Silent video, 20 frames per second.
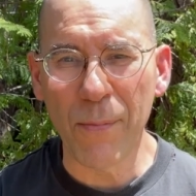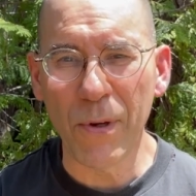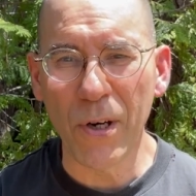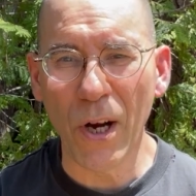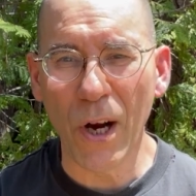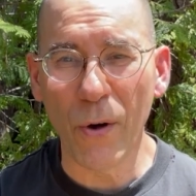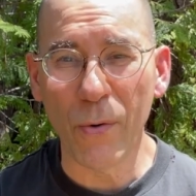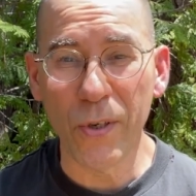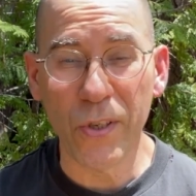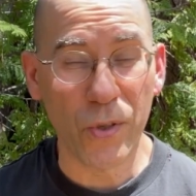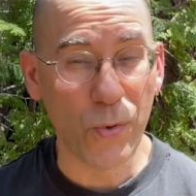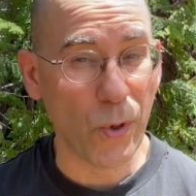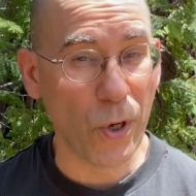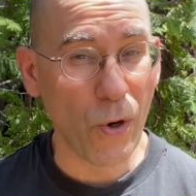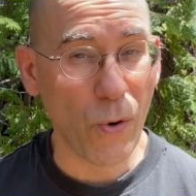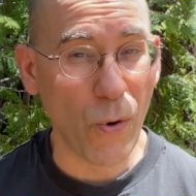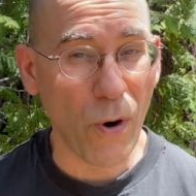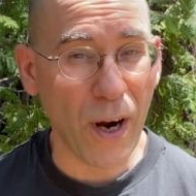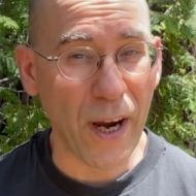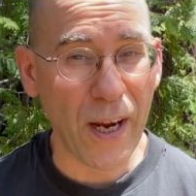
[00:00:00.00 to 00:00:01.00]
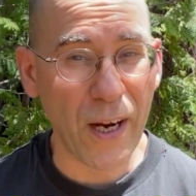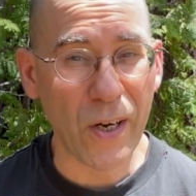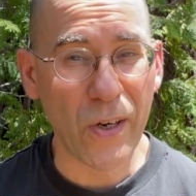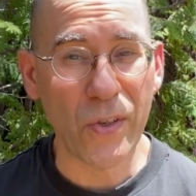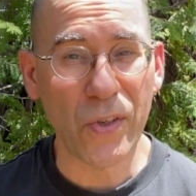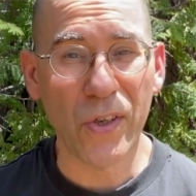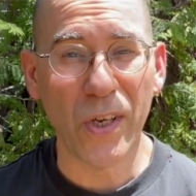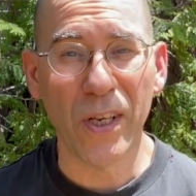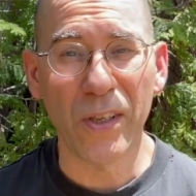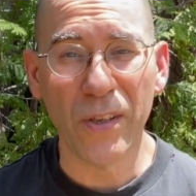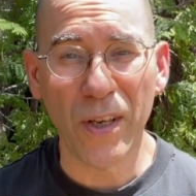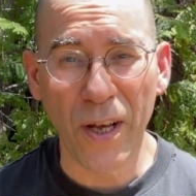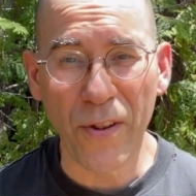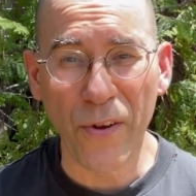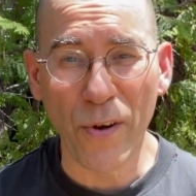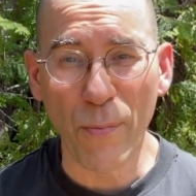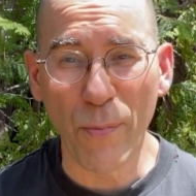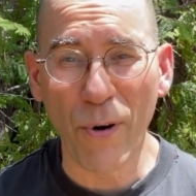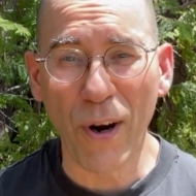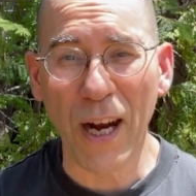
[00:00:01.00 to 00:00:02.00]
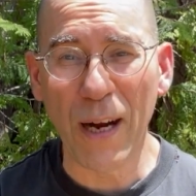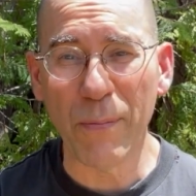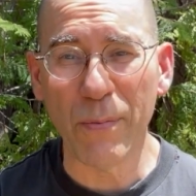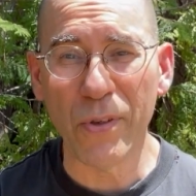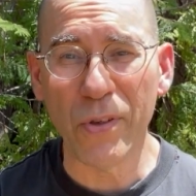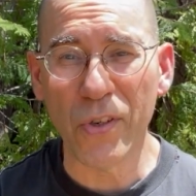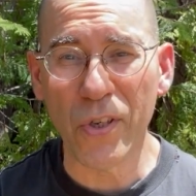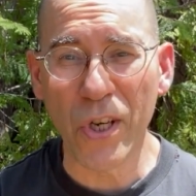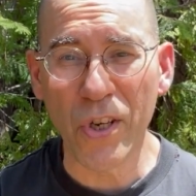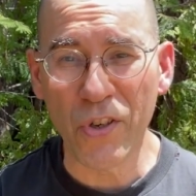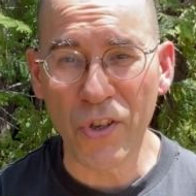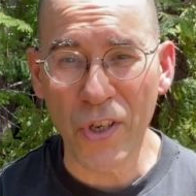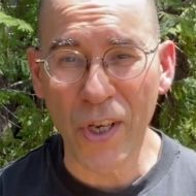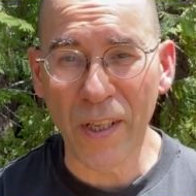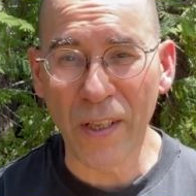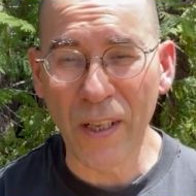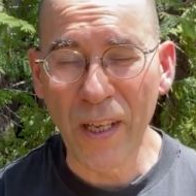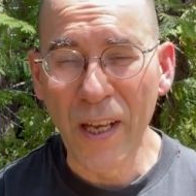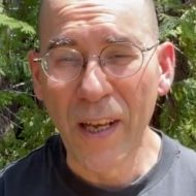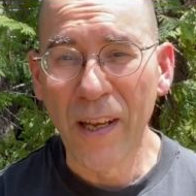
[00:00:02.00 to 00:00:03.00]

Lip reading: It always requires another proposition.